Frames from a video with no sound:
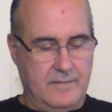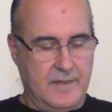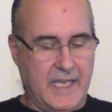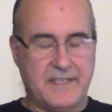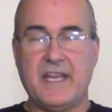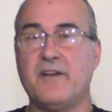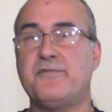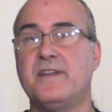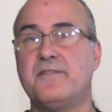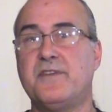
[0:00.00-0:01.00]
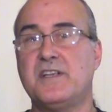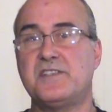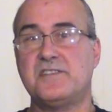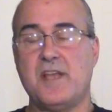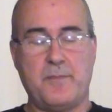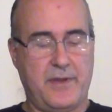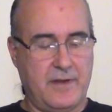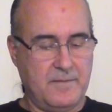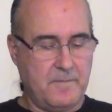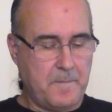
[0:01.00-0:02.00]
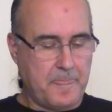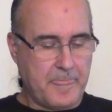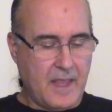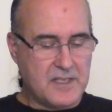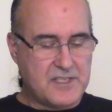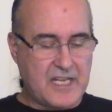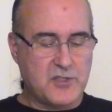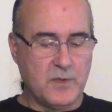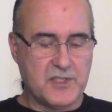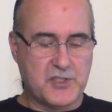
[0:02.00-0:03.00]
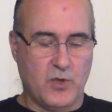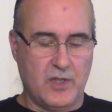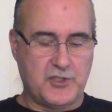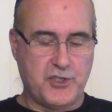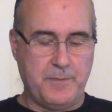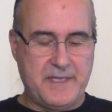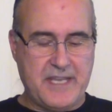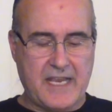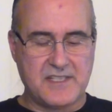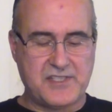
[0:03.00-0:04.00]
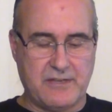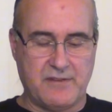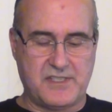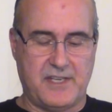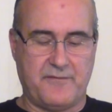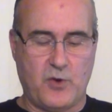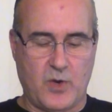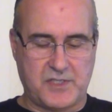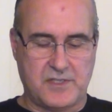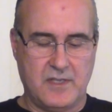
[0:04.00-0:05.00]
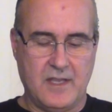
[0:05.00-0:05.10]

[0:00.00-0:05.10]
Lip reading: Here Dale finishes up here. Sexual assault should be taken seriously, of course.